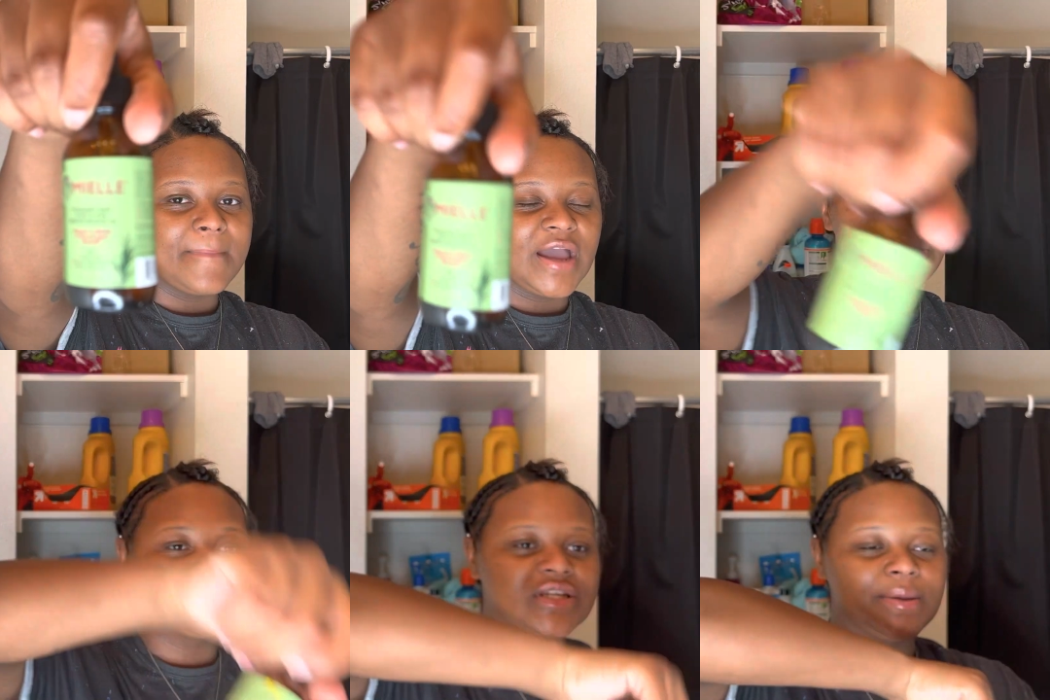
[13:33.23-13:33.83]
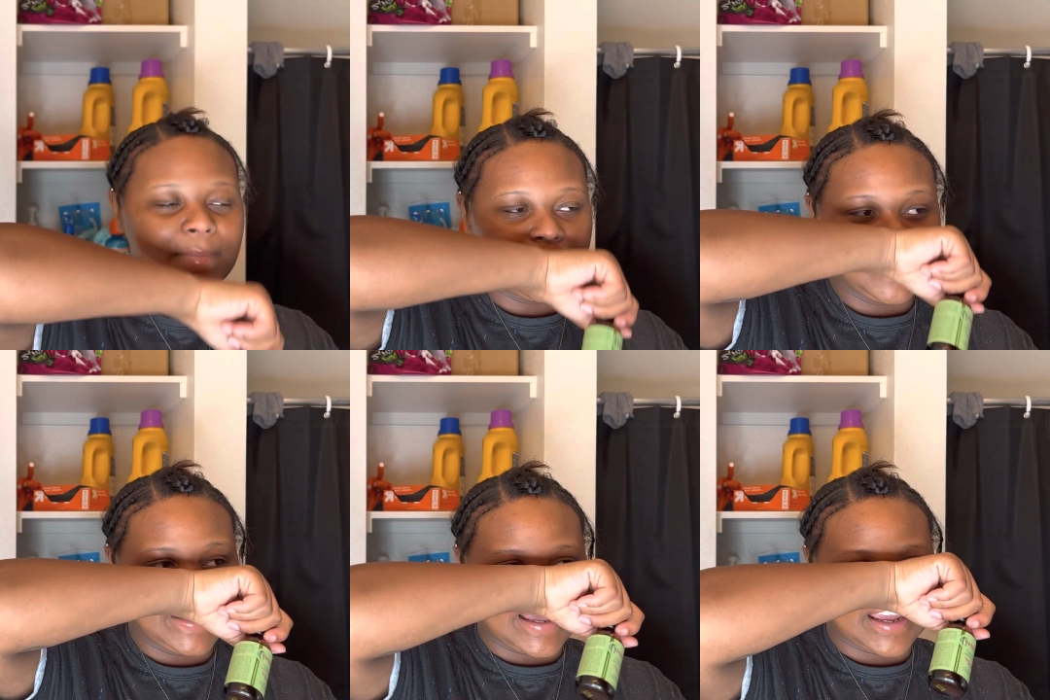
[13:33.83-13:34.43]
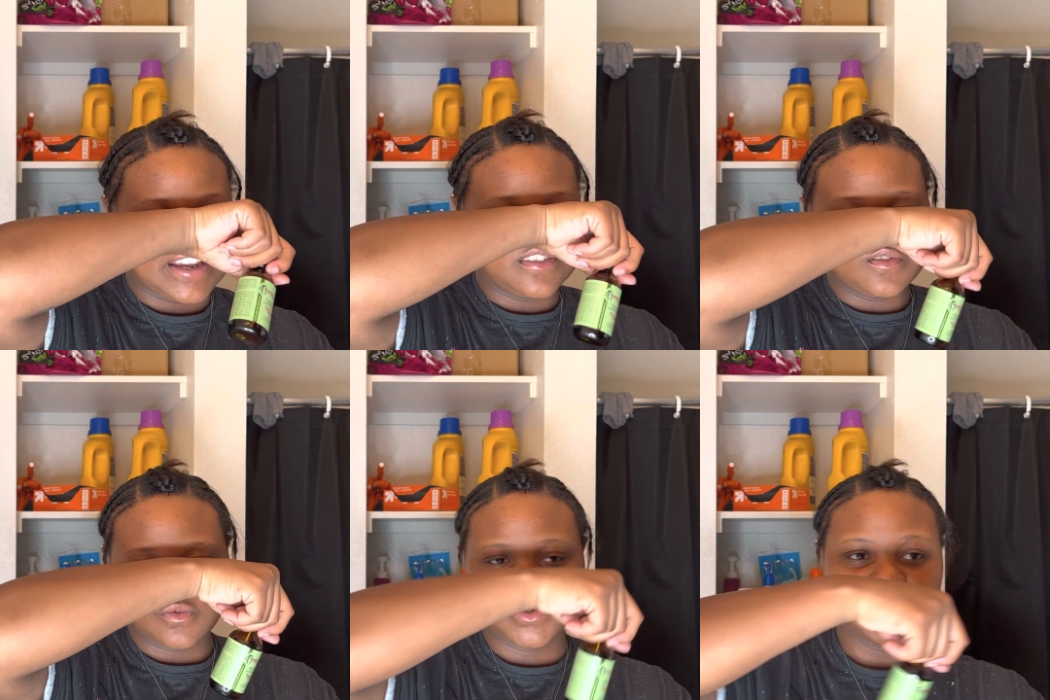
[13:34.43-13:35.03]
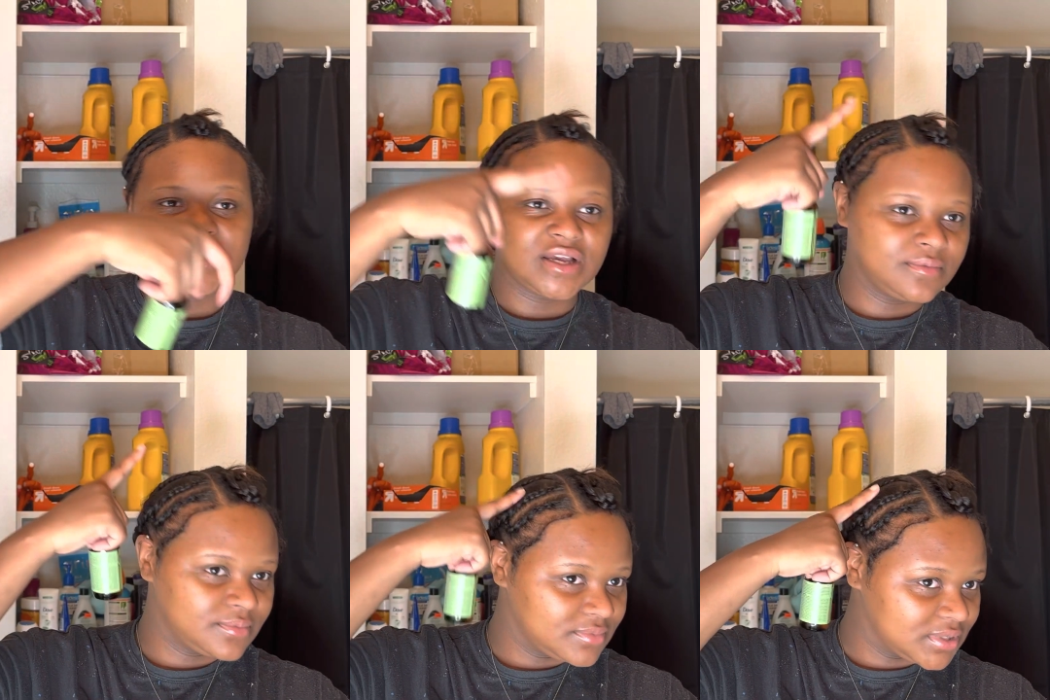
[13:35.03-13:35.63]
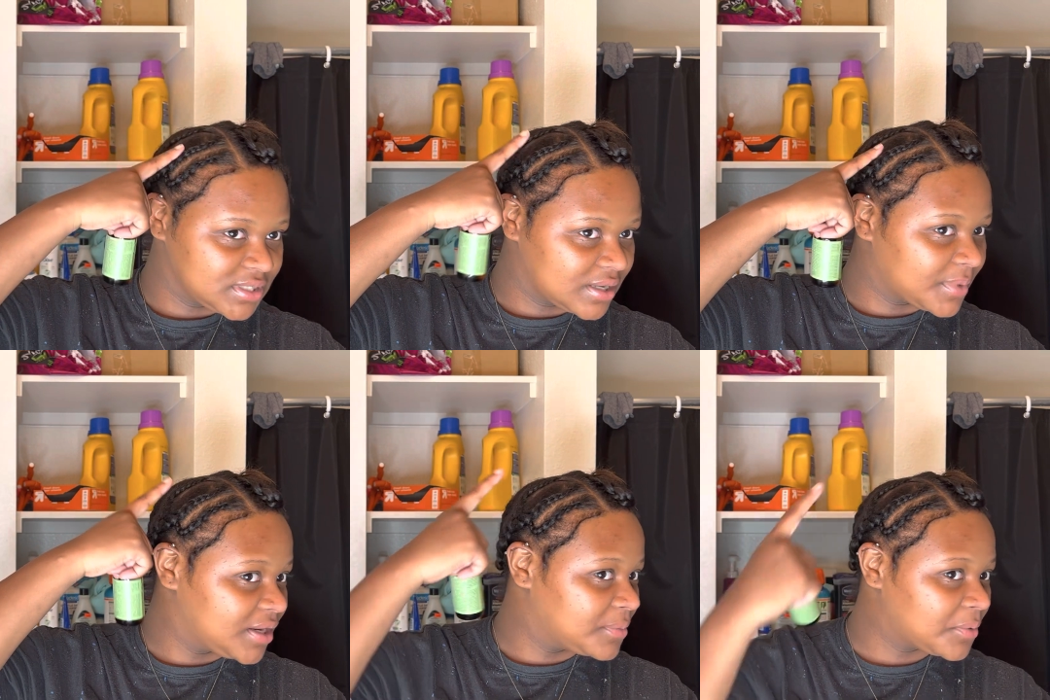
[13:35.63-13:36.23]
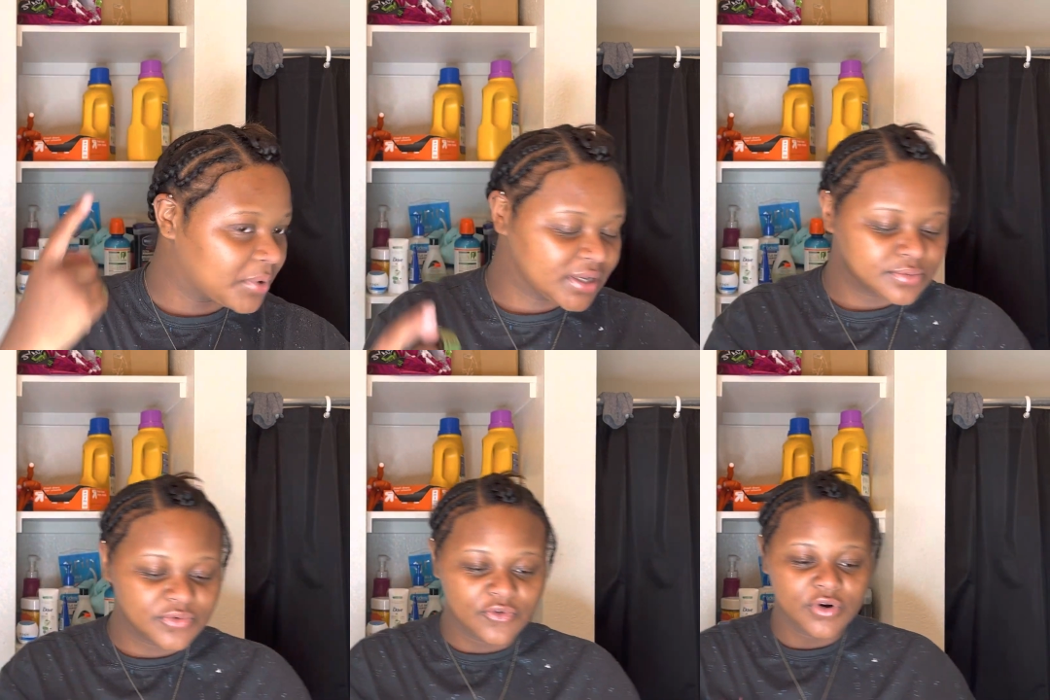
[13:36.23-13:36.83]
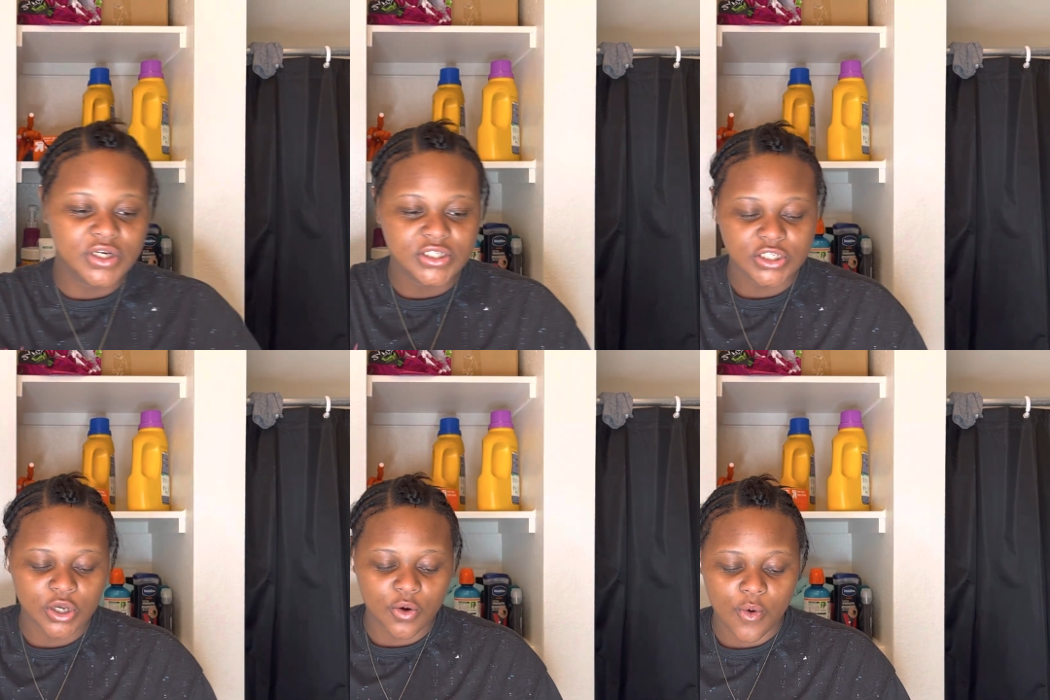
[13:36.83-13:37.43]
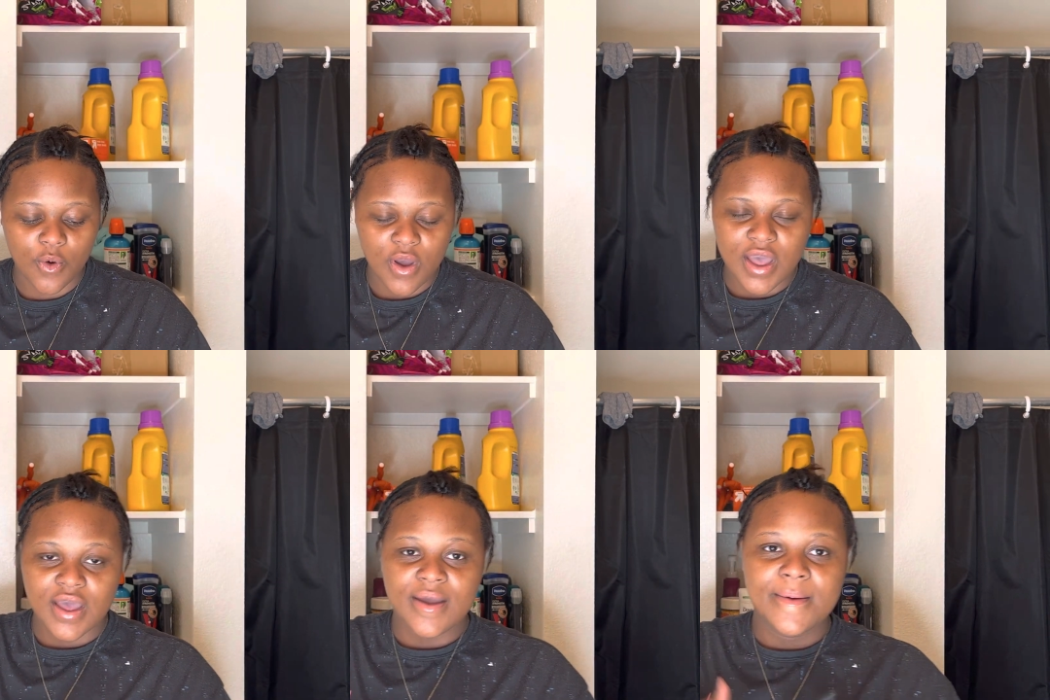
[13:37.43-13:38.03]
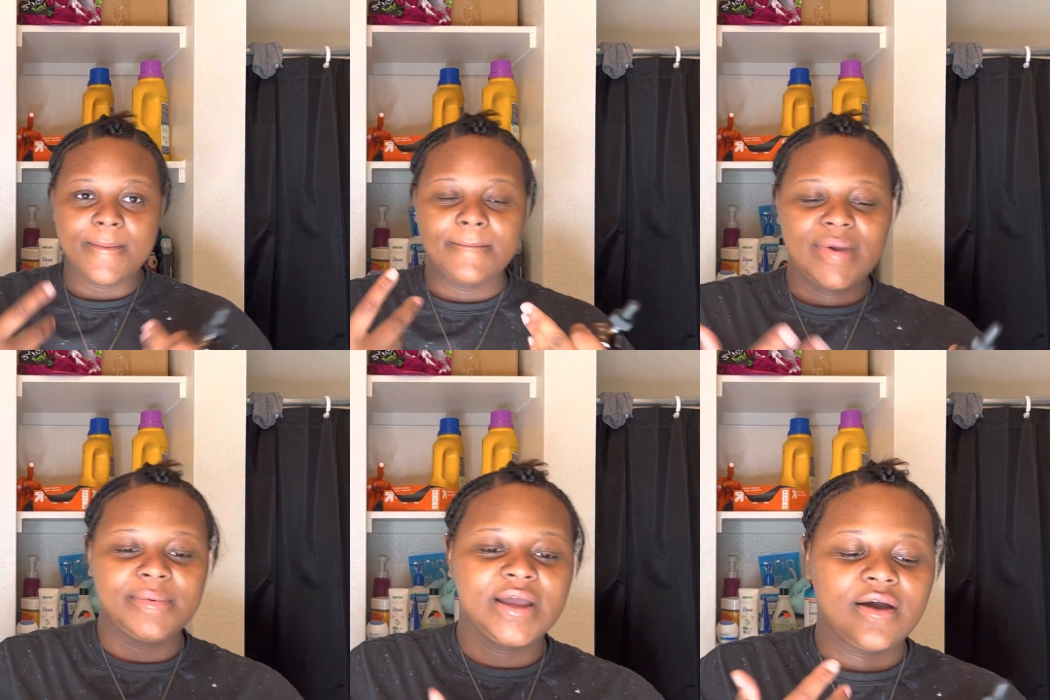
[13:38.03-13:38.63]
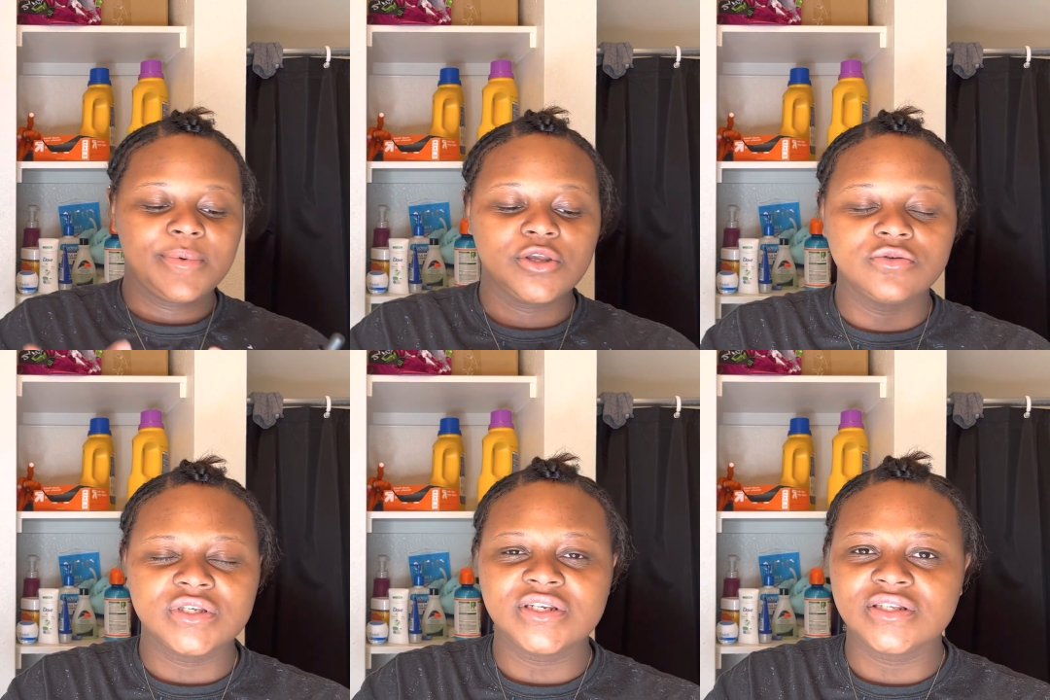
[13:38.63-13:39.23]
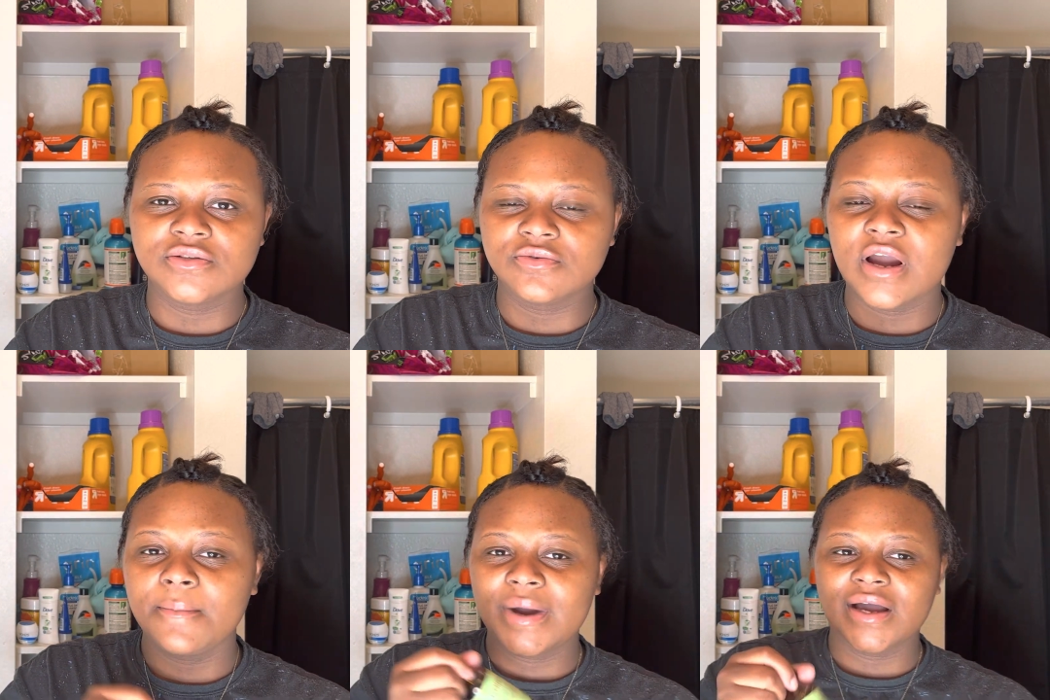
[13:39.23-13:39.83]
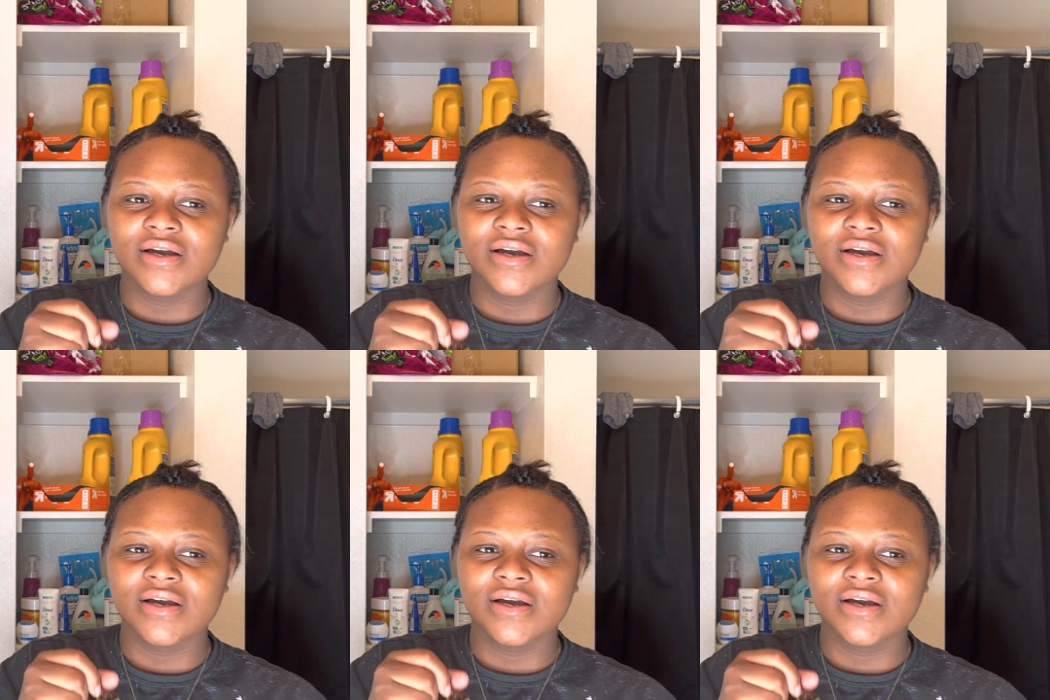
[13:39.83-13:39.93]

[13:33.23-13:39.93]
I used it maybe like one time, the time I did my braids before, so maybe I'll be using this throughout my